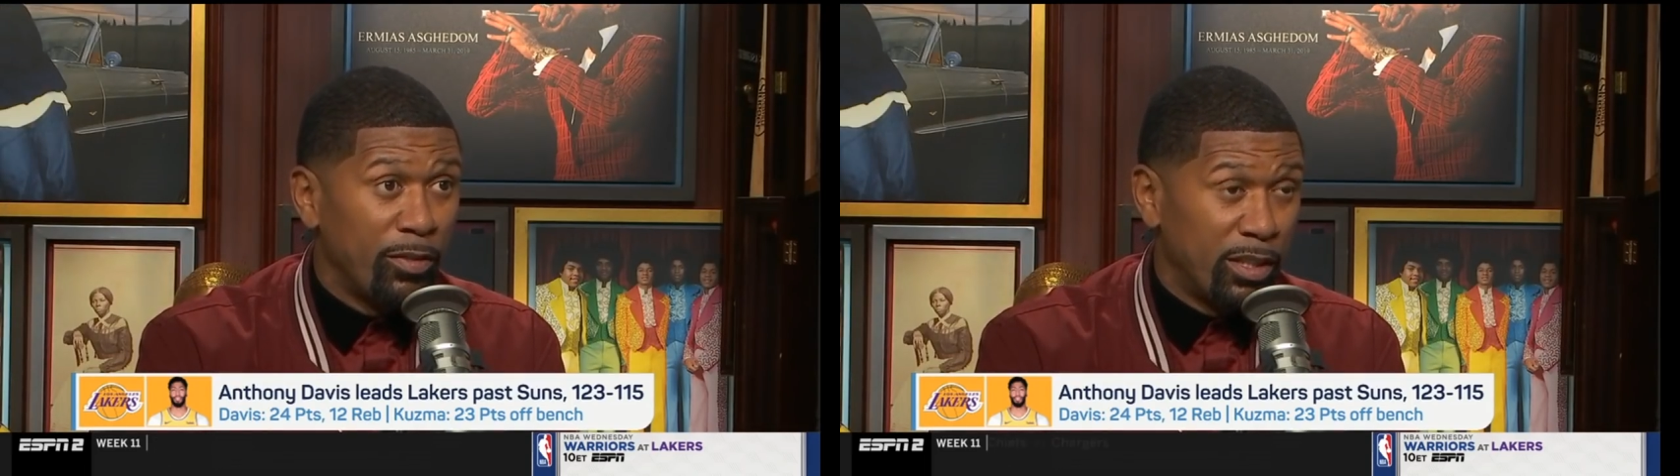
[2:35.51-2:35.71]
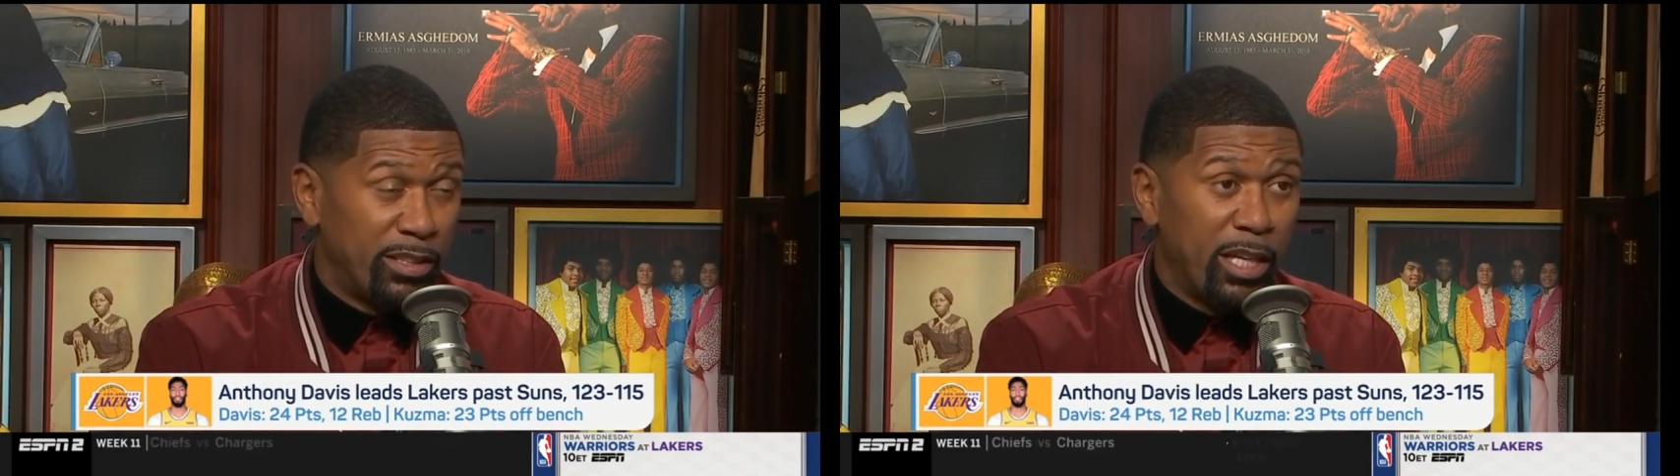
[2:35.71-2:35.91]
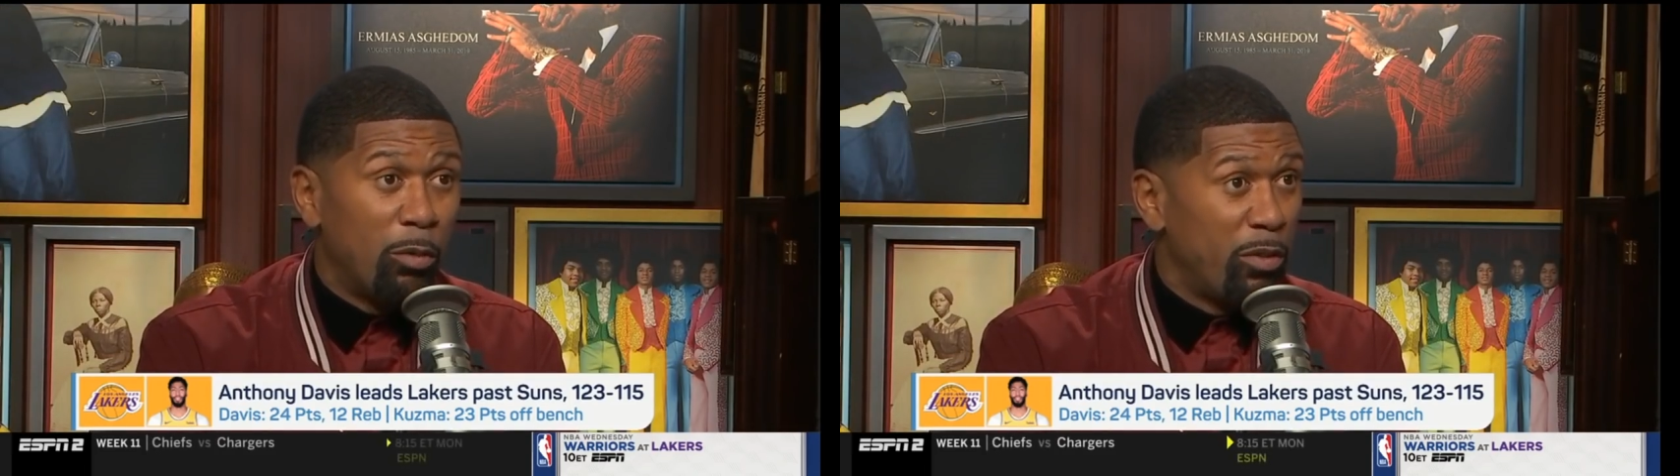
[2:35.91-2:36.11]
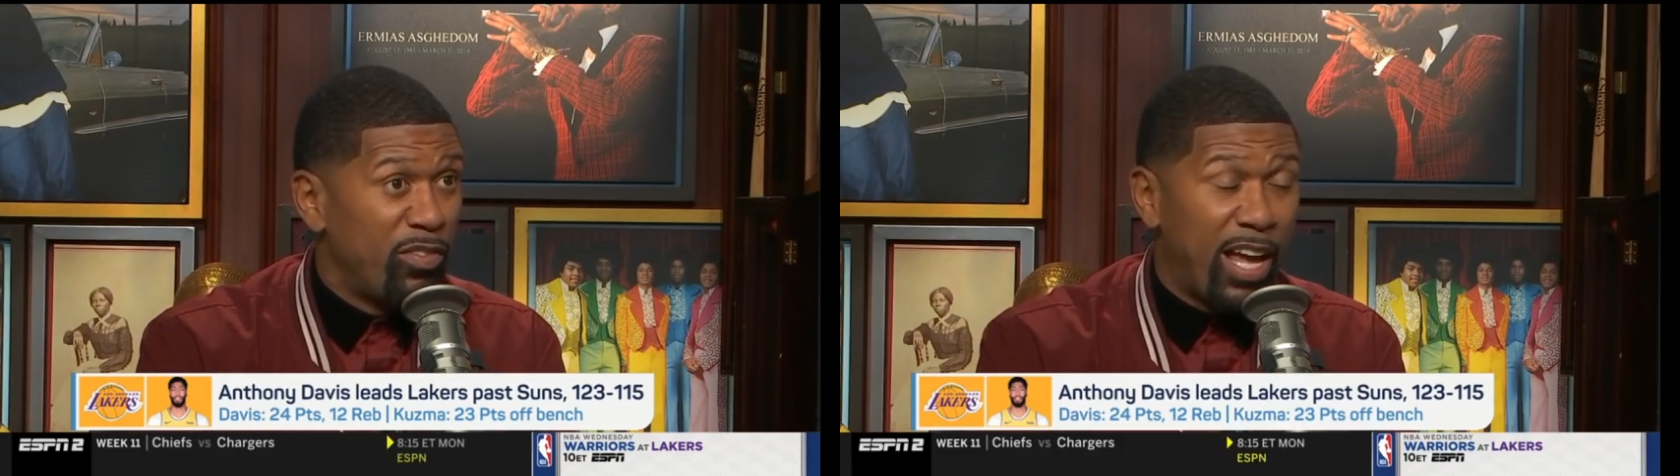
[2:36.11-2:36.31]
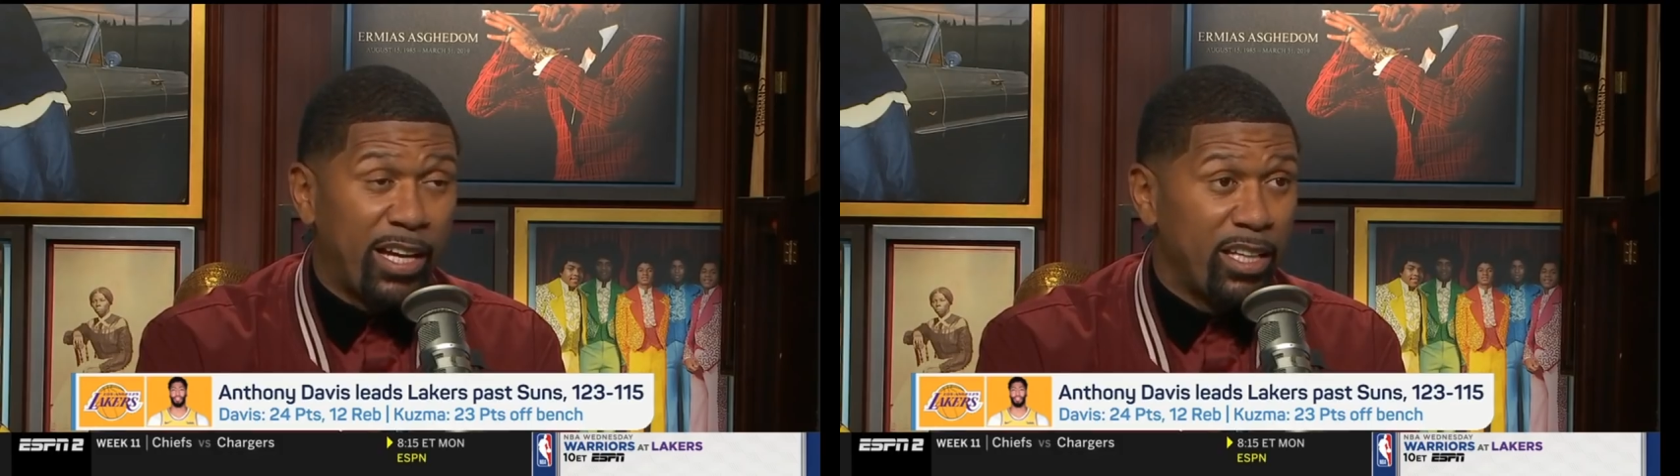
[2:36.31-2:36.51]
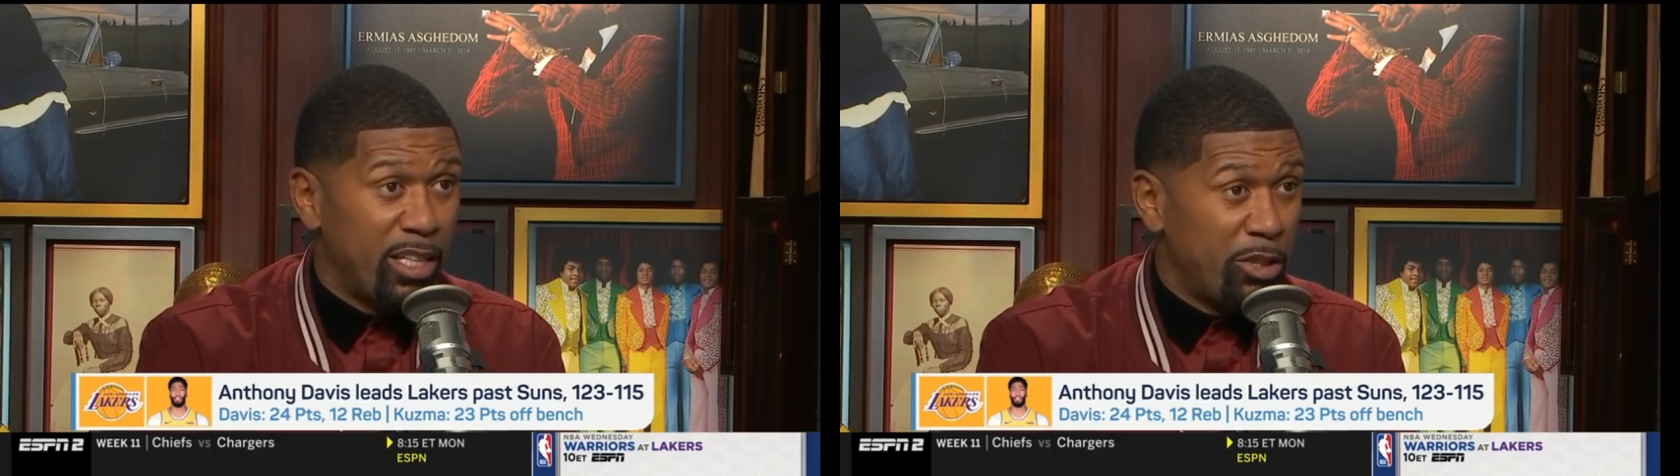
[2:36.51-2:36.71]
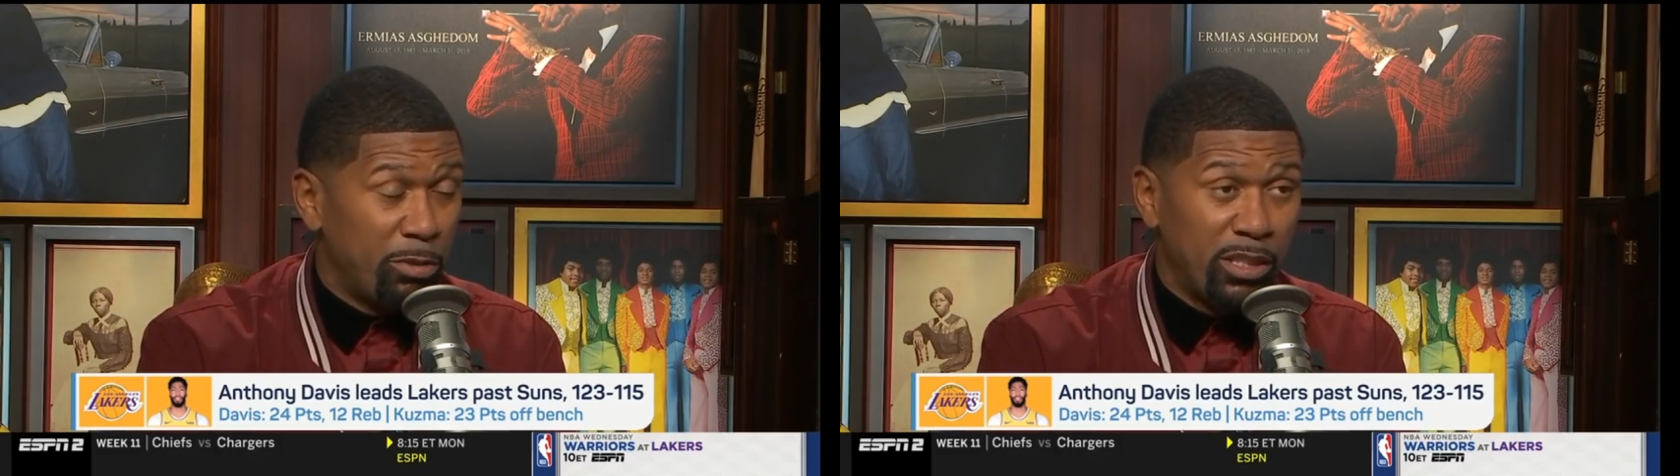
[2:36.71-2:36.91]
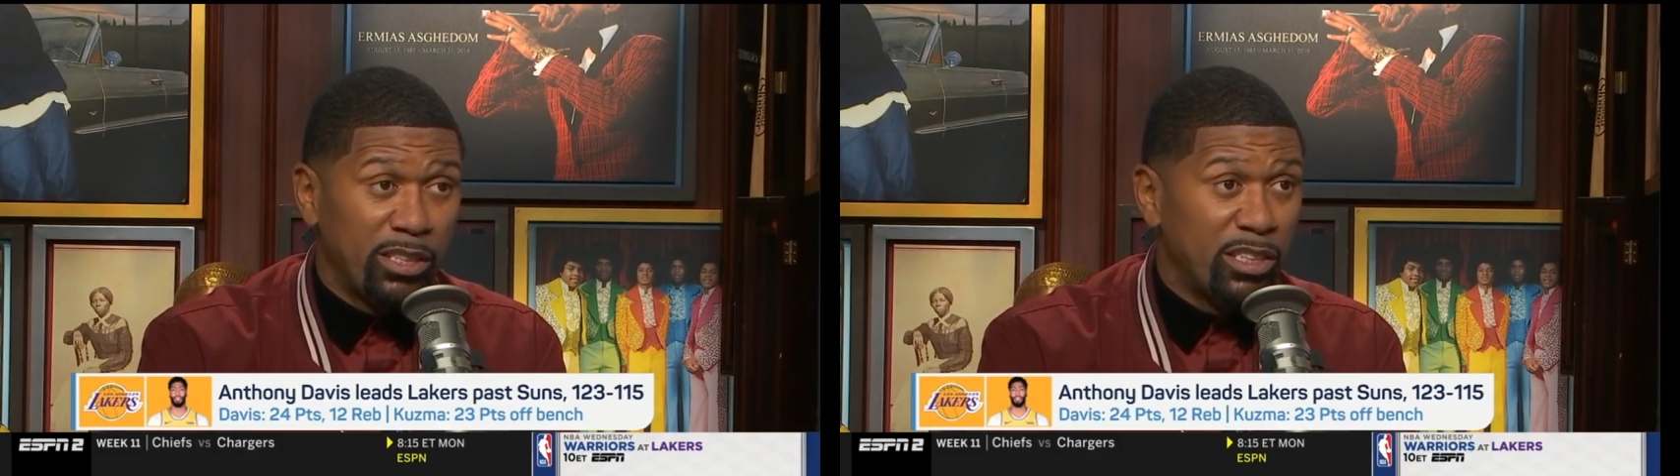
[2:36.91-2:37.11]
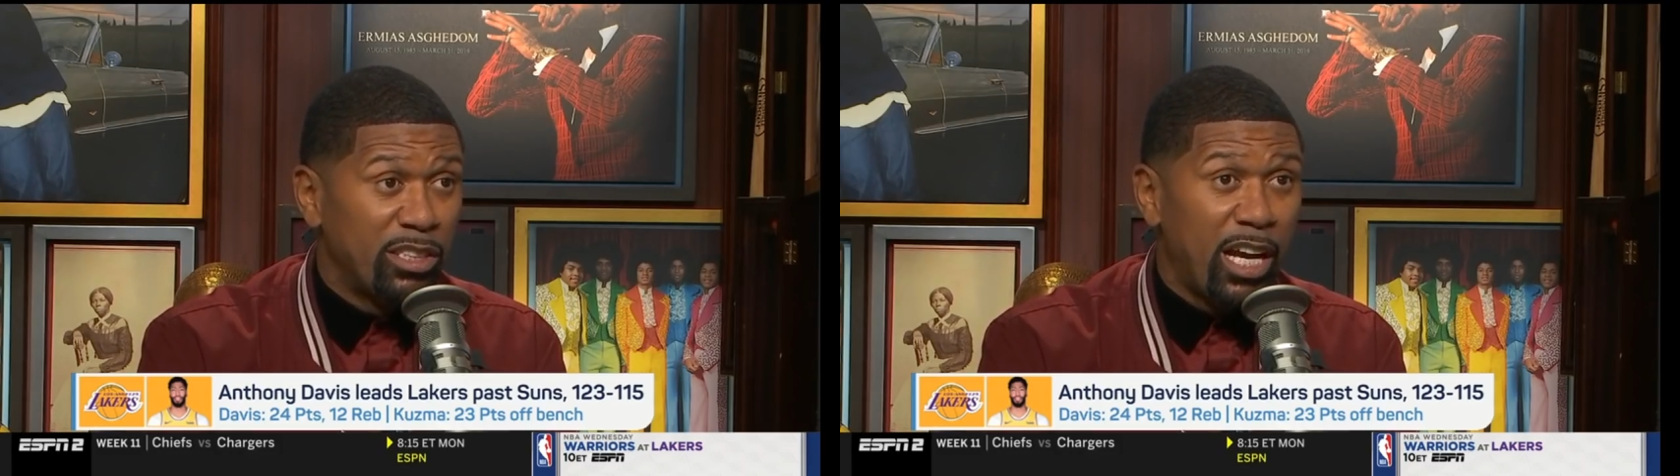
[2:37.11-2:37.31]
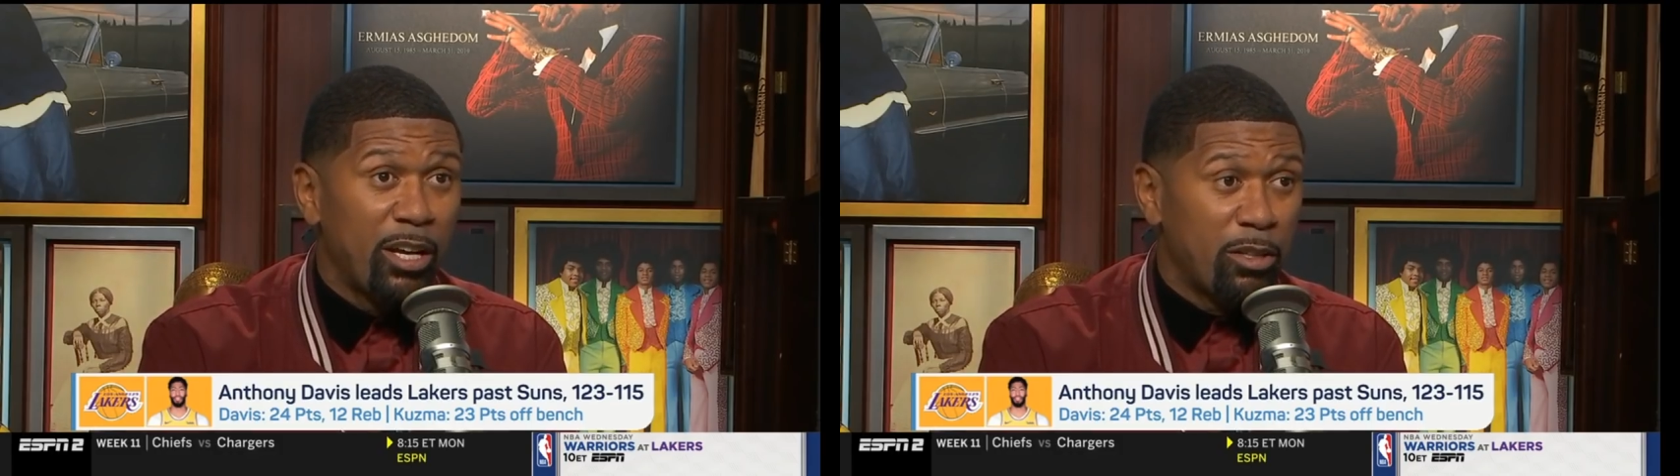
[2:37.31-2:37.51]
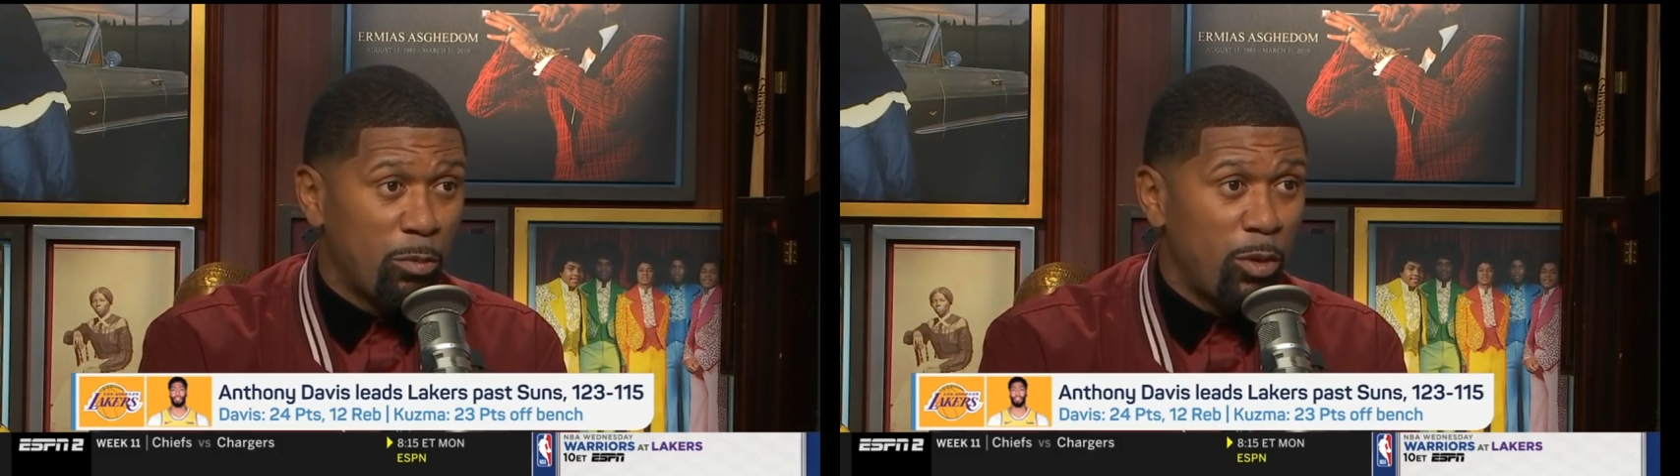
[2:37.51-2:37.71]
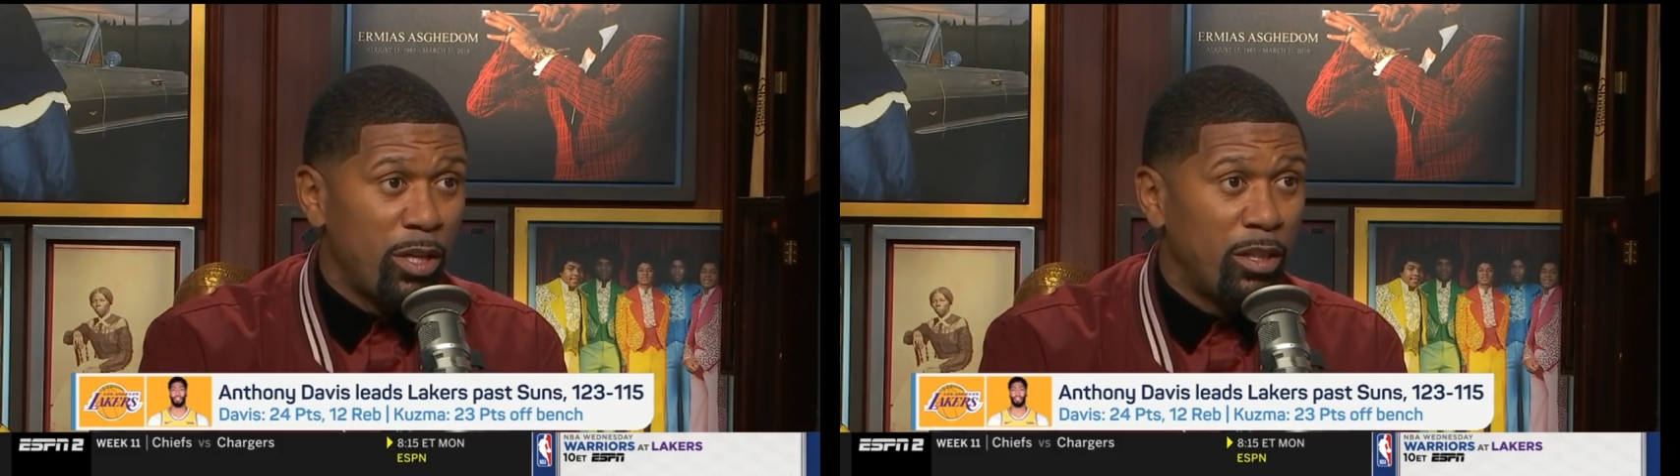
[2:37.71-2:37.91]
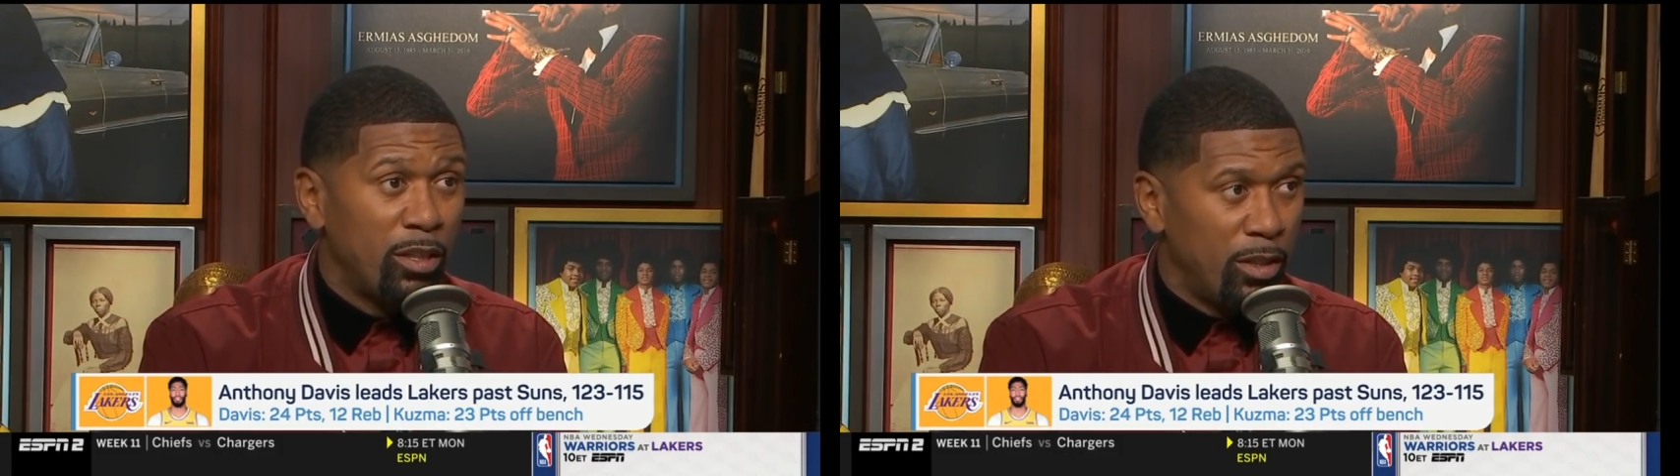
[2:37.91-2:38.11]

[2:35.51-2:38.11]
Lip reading: that's dealt with nagging injuries his entire career.